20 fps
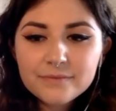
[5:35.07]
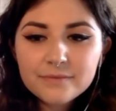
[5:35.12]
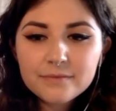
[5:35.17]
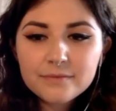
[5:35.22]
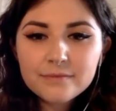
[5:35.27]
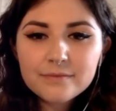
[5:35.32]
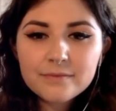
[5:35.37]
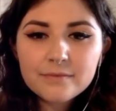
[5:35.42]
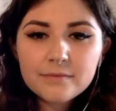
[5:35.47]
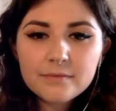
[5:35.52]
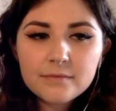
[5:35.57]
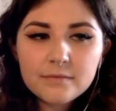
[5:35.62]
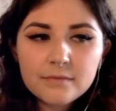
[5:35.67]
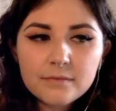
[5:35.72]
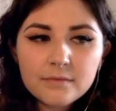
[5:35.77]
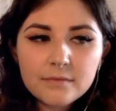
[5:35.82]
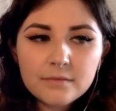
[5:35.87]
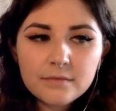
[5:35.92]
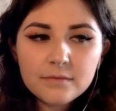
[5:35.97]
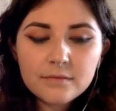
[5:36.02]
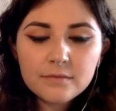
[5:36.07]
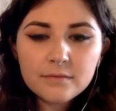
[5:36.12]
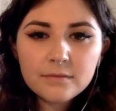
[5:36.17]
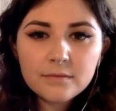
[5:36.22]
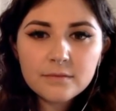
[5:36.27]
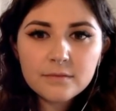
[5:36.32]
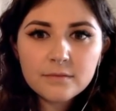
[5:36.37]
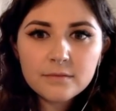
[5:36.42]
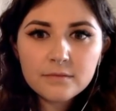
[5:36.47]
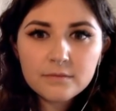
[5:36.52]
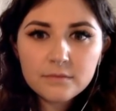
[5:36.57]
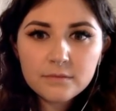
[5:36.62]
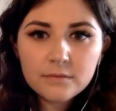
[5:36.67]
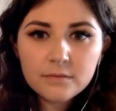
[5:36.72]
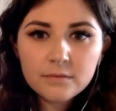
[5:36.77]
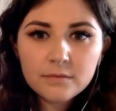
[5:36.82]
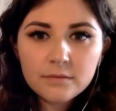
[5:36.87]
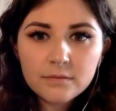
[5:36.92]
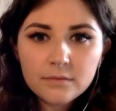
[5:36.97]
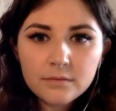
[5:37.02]

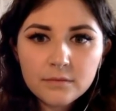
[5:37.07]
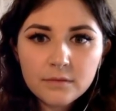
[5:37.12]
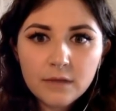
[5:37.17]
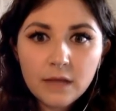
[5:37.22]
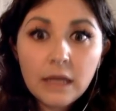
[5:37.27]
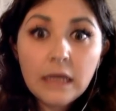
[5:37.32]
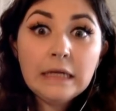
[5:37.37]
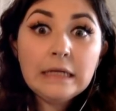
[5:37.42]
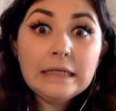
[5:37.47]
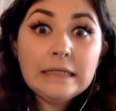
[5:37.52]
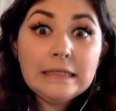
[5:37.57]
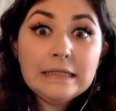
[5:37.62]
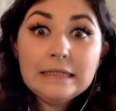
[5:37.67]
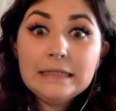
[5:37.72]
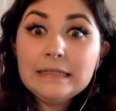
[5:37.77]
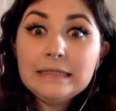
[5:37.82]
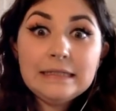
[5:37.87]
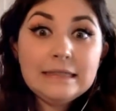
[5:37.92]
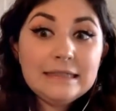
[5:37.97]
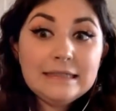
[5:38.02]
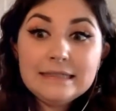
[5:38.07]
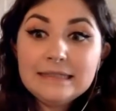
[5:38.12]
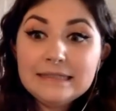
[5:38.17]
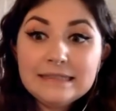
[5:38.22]
The person shown says nothing.